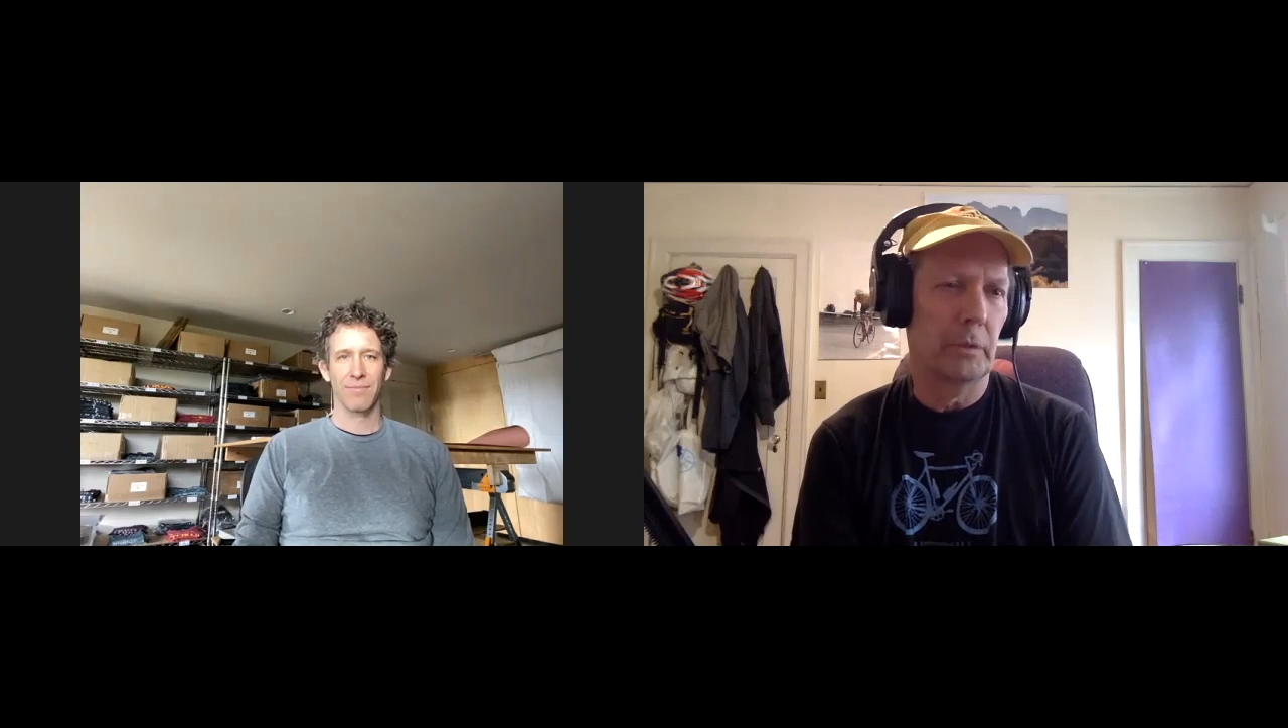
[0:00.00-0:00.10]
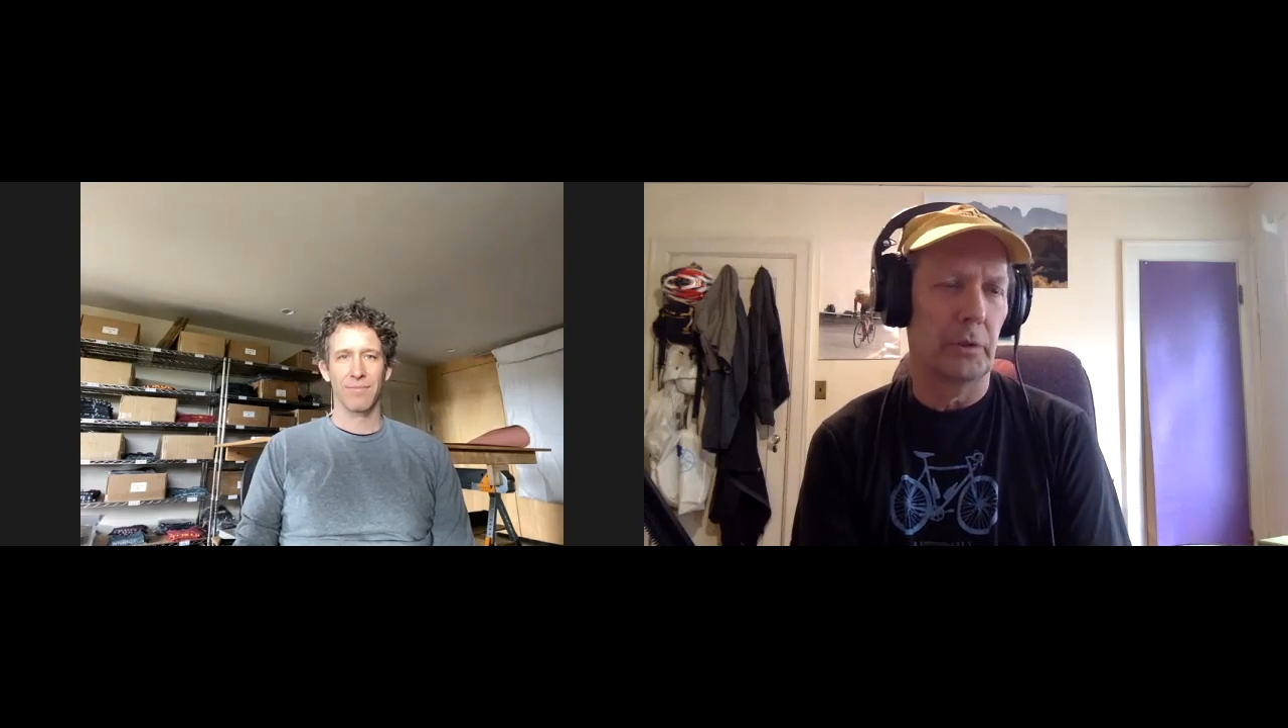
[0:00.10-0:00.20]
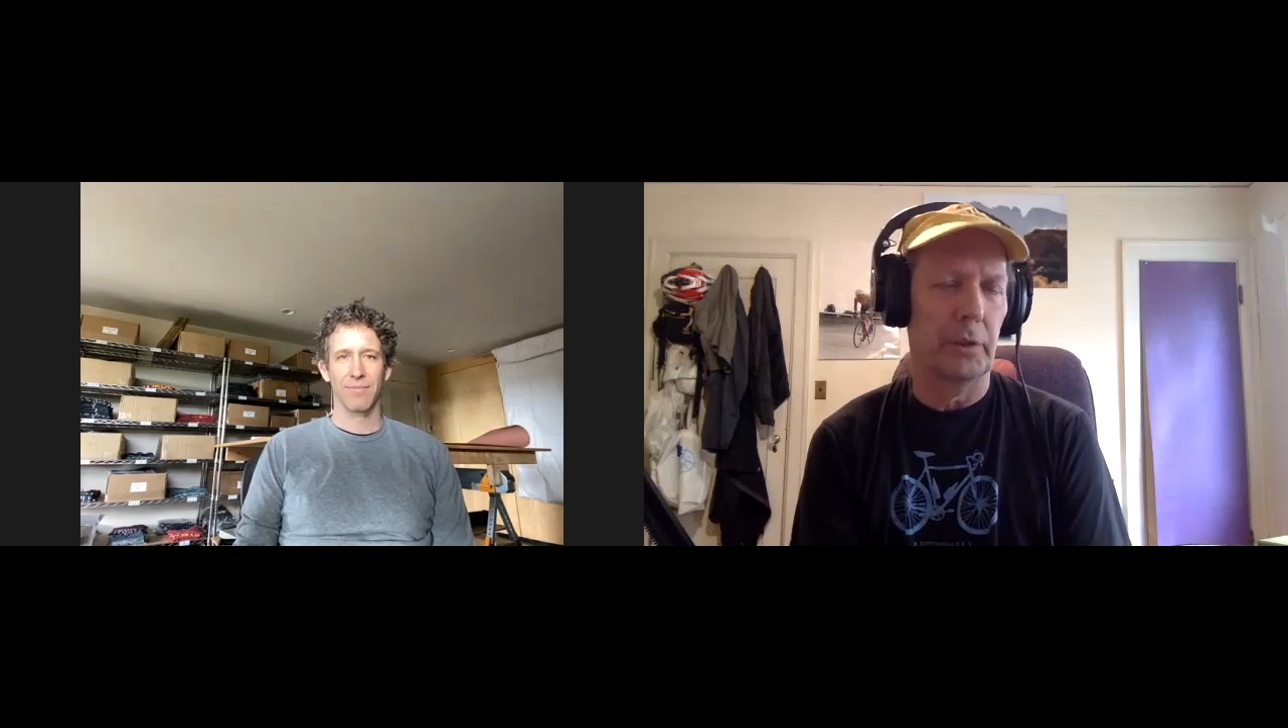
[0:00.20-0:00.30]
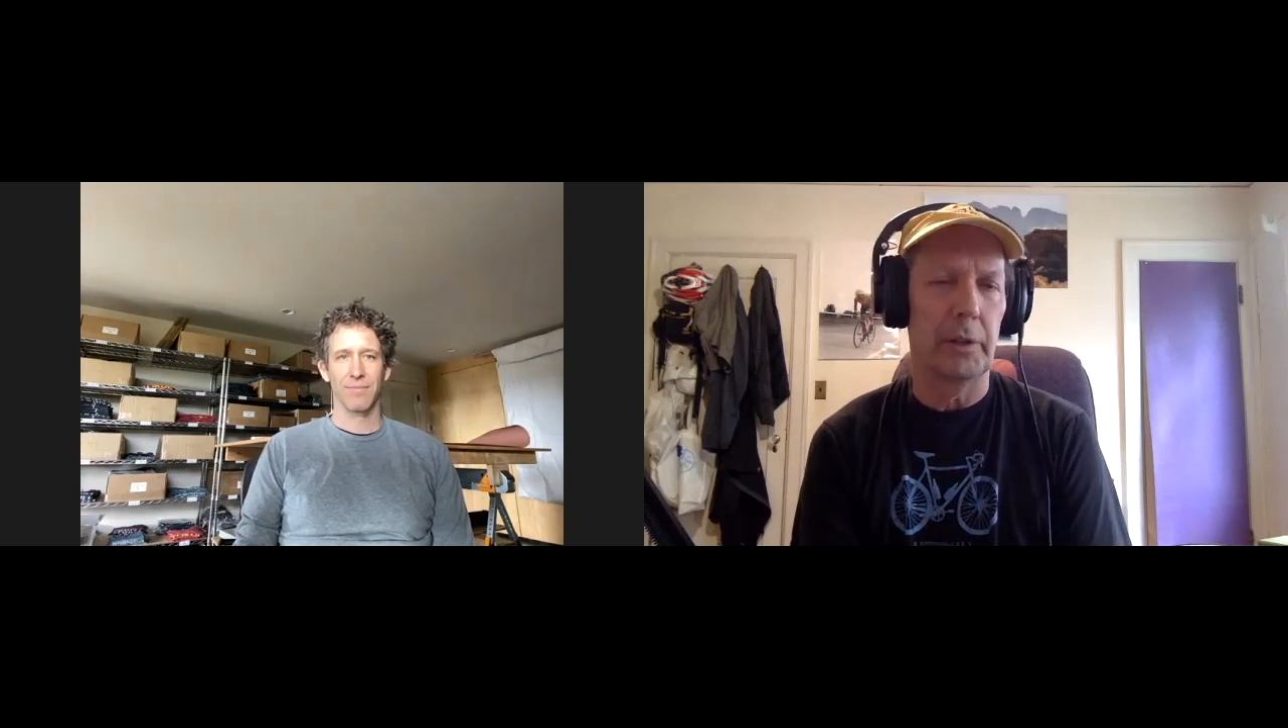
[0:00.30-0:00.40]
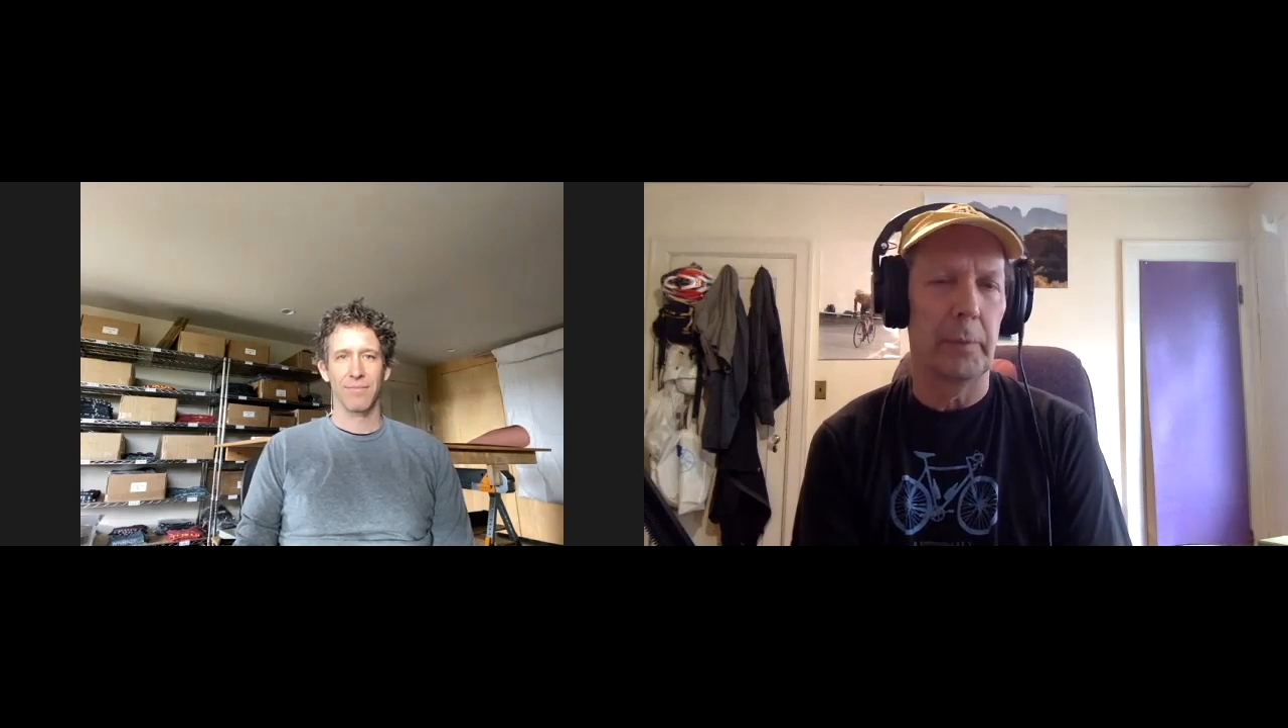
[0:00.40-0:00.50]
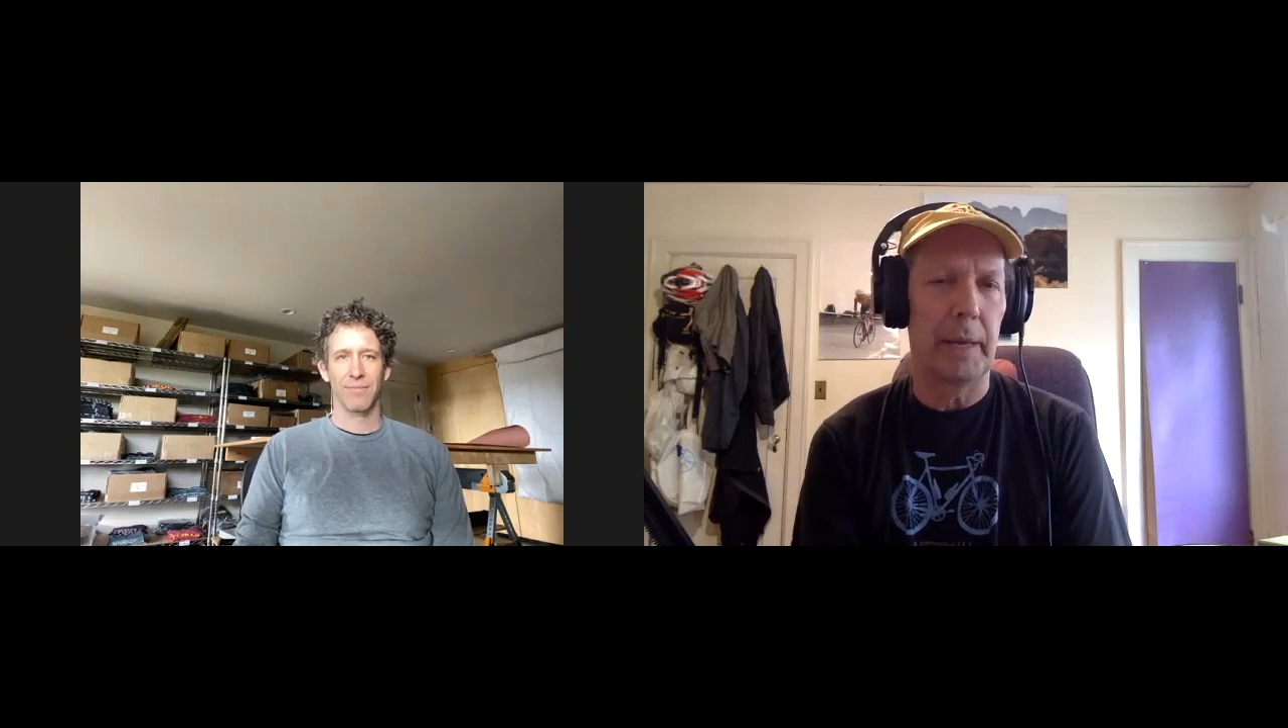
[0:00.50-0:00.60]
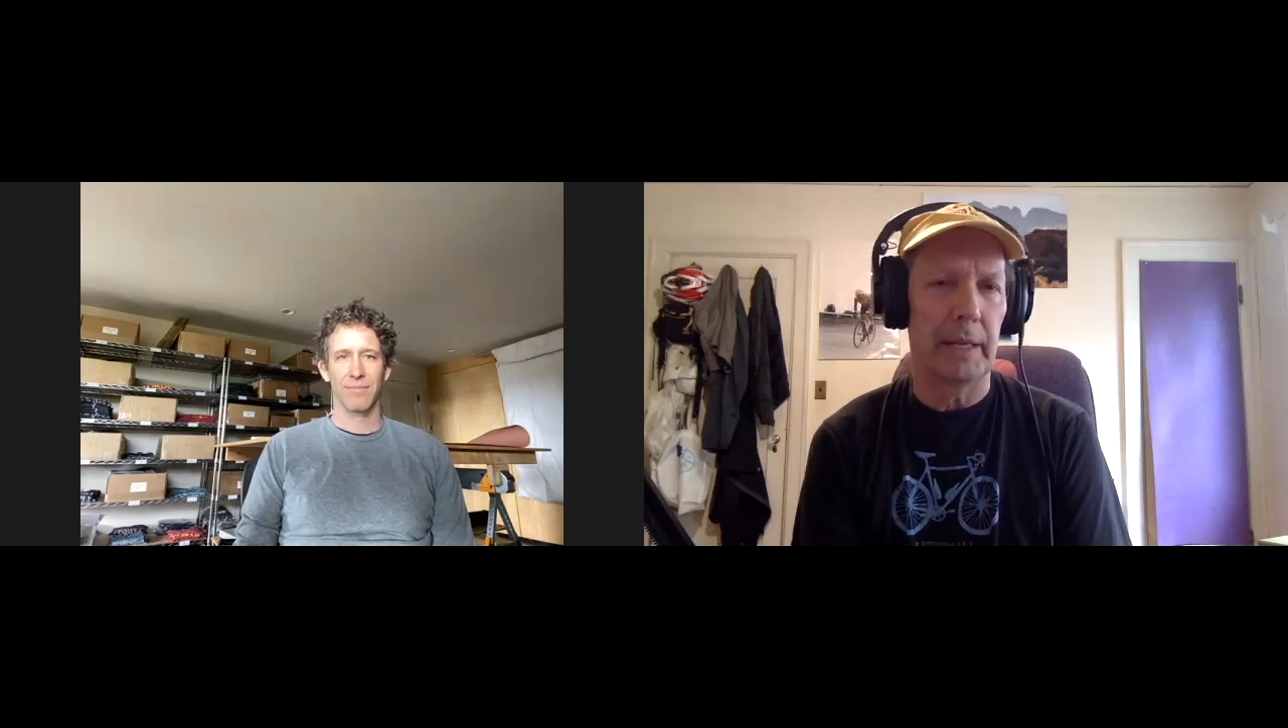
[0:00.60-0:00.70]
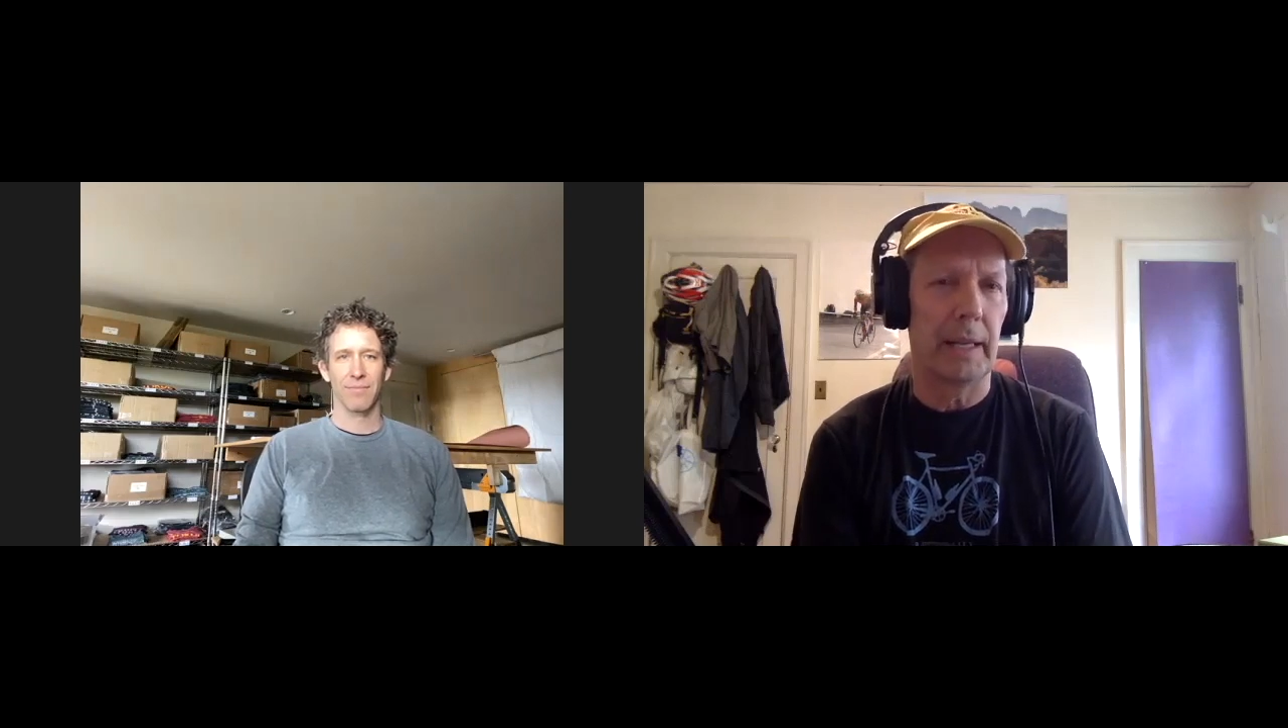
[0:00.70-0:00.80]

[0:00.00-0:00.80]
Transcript: turn into bad